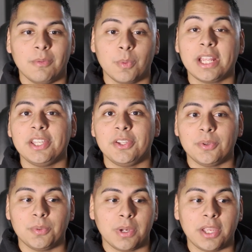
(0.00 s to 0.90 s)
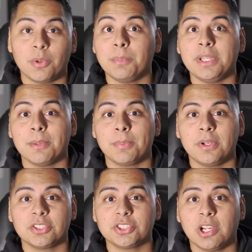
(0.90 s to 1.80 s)
what I do. I own a media
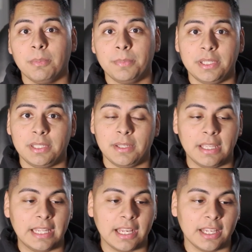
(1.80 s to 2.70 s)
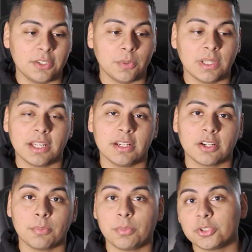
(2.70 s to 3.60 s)
production company and I do a lot
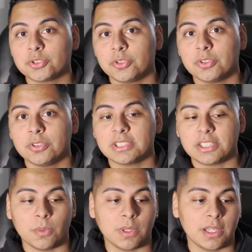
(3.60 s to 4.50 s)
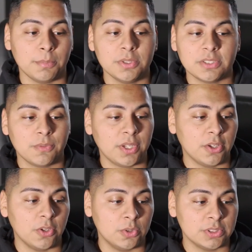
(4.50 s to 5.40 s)
of commercials. I do a lot of music
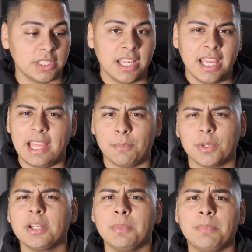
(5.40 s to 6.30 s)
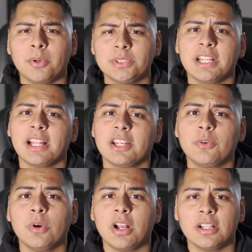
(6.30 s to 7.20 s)
videos, and we're going to be posting a lot
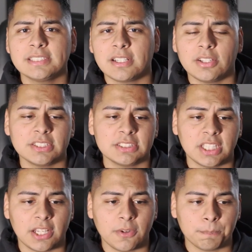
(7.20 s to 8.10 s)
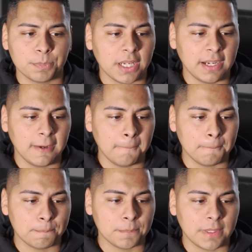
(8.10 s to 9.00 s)
of cool content on this channel.
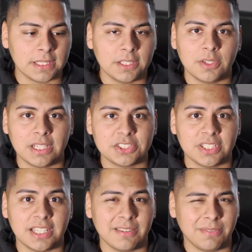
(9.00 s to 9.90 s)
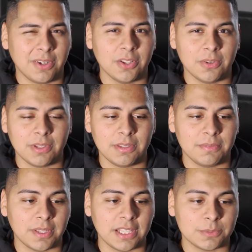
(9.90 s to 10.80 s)
I think you guys should hit a follow
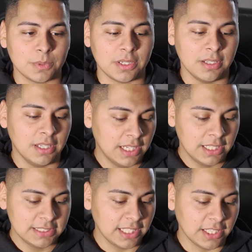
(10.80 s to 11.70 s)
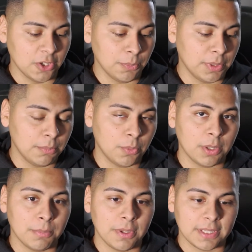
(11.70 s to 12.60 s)
if you guys want to see a little bit
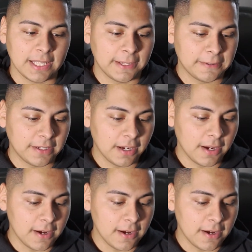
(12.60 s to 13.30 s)
more about that.